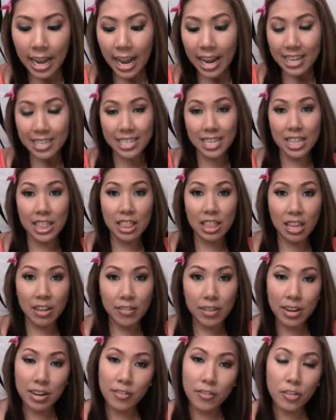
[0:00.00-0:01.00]
actually
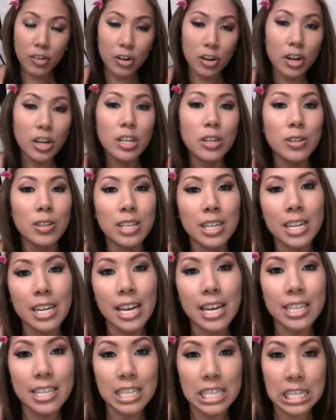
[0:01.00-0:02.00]
love it for using it
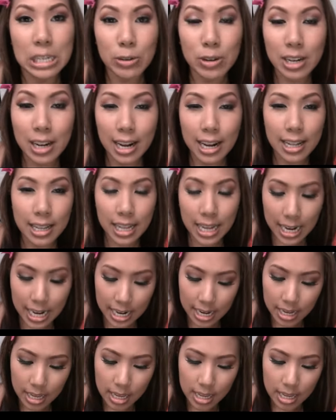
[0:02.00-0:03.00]
as a liquid
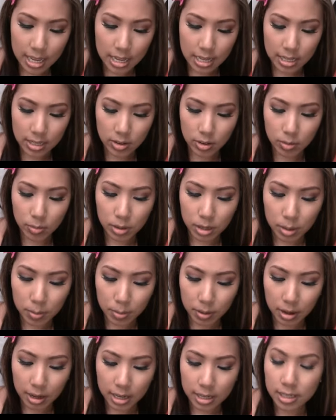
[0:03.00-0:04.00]
highlight. So I'm going to
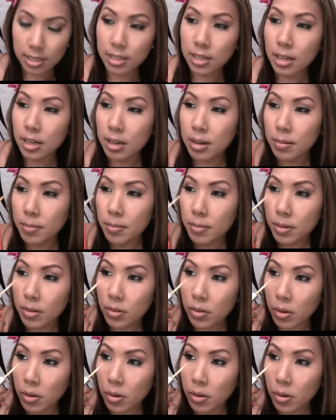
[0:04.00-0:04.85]
apply some,